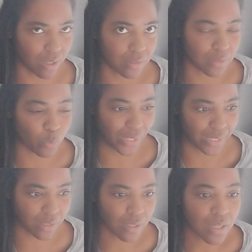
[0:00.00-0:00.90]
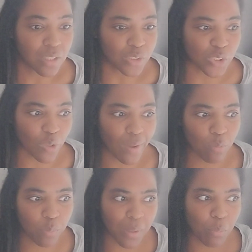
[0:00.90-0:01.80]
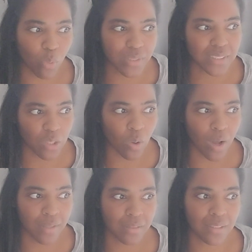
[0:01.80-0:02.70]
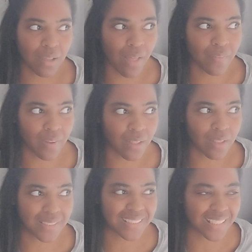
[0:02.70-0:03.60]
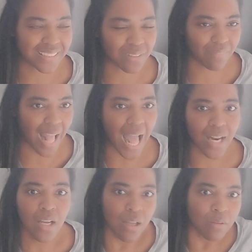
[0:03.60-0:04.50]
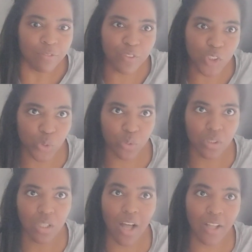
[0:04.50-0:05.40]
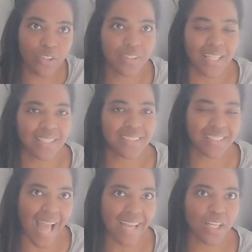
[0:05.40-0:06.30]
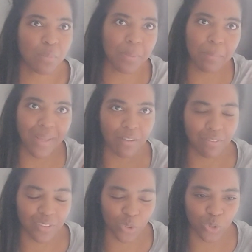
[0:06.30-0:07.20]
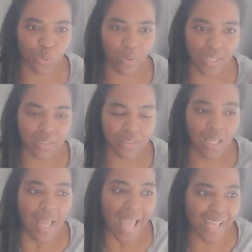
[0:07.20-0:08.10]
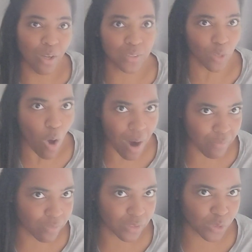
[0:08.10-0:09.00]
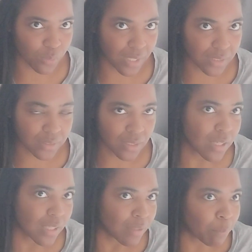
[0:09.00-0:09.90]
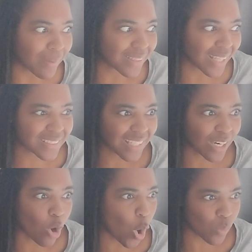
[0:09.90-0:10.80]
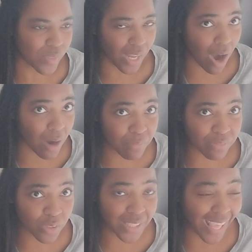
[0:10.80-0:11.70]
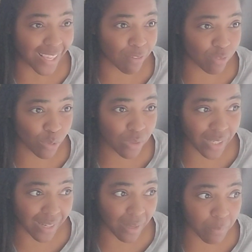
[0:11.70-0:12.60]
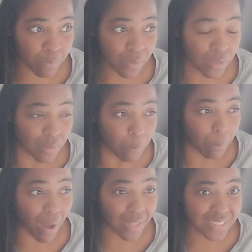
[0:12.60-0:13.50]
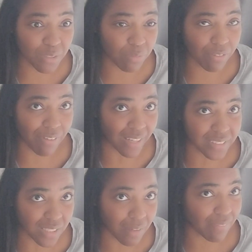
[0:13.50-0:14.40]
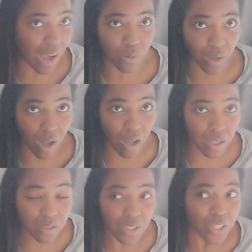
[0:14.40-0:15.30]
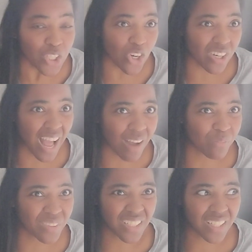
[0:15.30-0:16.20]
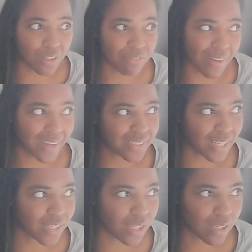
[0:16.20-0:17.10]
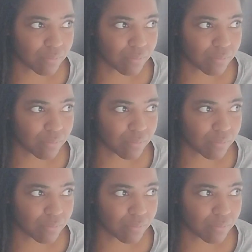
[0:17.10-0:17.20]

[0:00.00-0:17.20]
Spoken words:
weed. So it would be more so on the sense of that food, other things that could be beneficial to us and also harmful to us. But things that are only harmful, like if you look up positive effects of alcohol, you're not really going to find any.